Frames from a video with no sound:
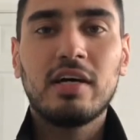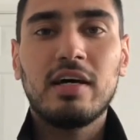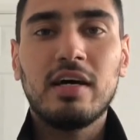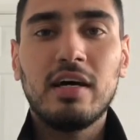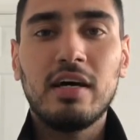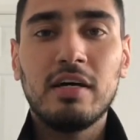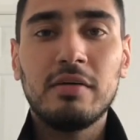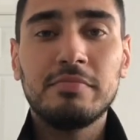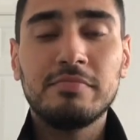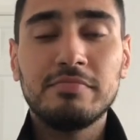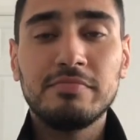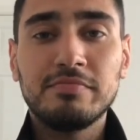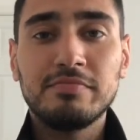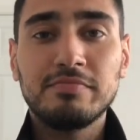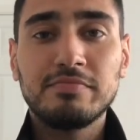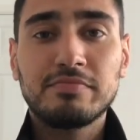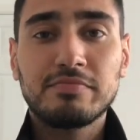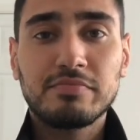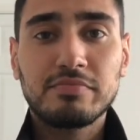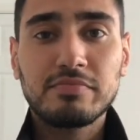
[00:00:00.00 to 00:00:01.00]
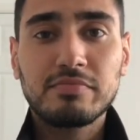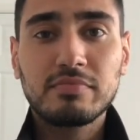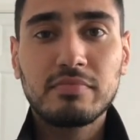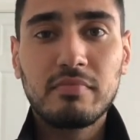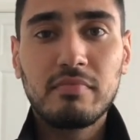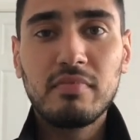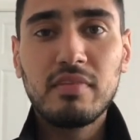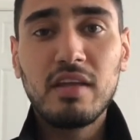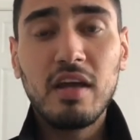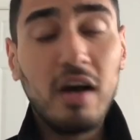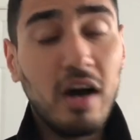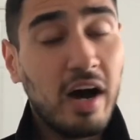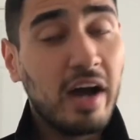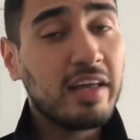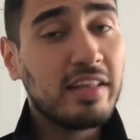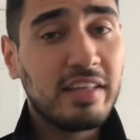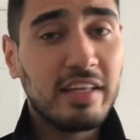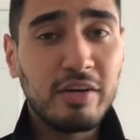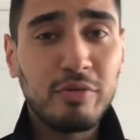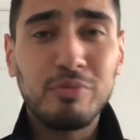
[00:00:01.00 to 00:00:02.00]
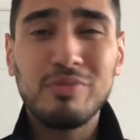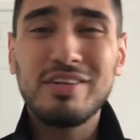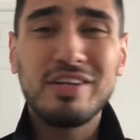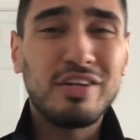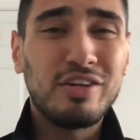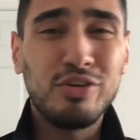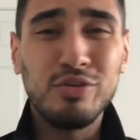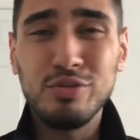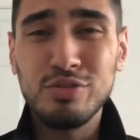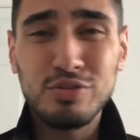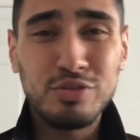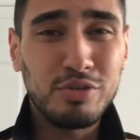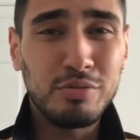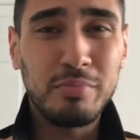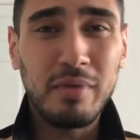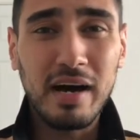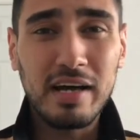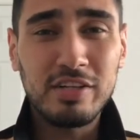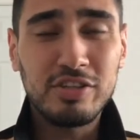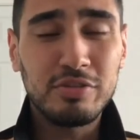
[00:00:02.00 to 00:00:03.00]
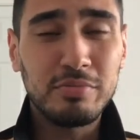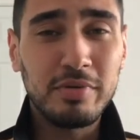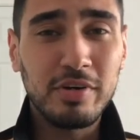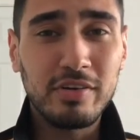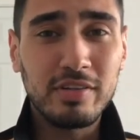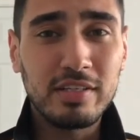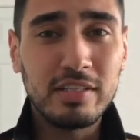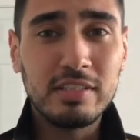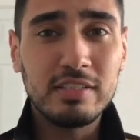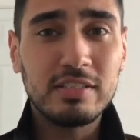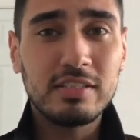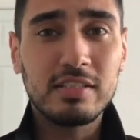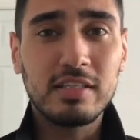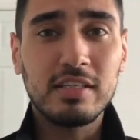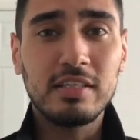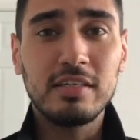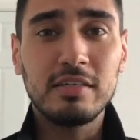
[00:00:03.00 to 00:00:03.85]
I think we didn't do too bad, to be honest.